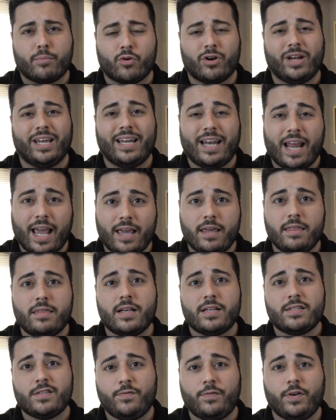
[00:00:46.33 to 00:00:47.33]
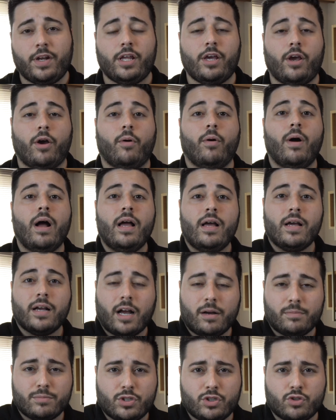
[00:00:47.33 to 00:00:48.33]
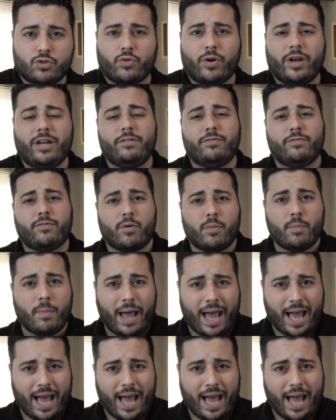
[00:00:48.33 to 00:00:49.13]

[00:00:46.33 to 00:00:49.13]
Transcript: bringing in this video comes straight from